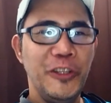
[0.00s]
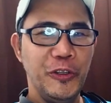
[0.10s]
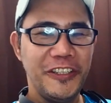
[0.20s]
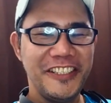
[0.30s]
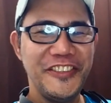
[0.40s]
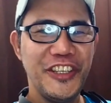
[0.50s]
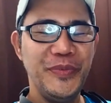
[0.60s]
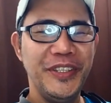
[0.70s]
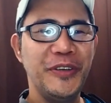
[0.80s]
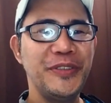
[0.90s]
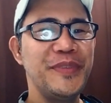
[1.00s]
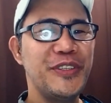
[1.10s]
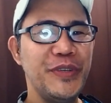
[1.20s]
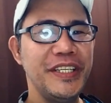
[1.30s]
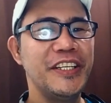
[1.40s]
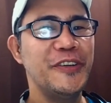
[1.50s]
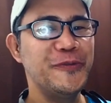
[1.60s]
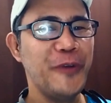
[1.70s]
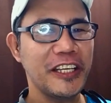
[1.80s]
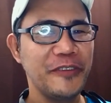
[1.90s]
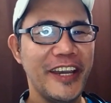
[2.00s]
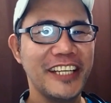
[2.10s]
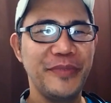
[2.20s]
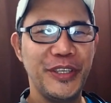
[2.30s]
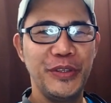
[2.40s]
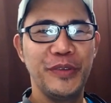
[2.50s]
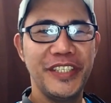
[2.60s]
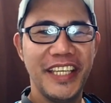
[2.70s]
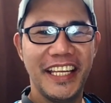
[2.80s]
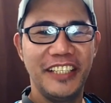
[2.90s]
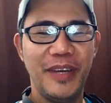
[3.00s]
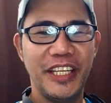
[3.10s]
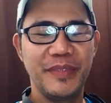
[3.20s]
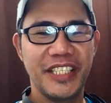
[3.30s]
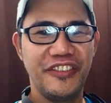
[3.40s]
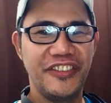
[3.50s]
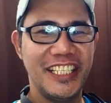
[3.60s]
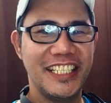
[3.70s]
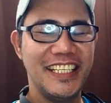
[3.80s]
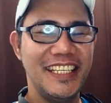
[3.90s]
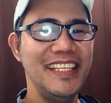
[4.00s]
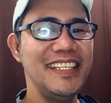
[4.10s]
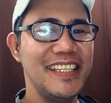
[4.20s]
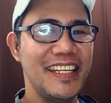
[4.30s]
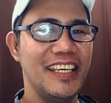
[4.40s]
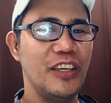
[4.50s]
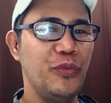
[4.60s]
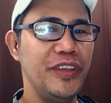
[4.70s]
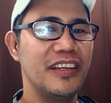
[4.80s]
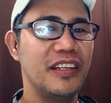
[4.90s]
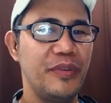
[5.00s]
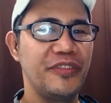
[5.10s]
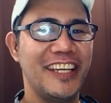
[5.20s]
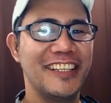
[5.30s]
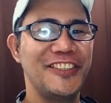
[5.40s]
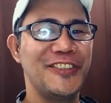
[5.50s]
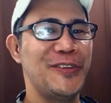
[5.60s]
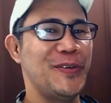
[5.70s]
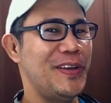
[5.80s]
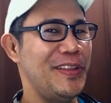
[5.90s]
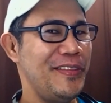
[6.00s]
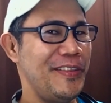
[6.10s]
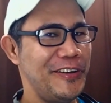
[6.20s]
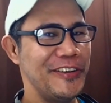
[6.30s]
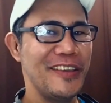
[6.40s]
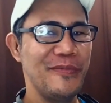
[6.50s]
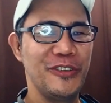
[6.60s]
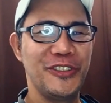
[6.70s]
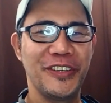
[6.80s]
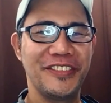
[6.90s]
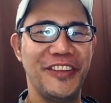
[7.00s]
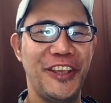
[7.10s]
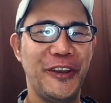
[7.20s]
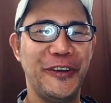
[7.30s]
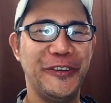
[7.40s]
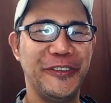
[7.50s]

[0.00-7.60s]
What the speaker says: Hello, ladies and gentlemen, those in between. Welcome back to my YouTube channel. My name is Everett, and today we are going to be reacting to another Kim Hojoong's video.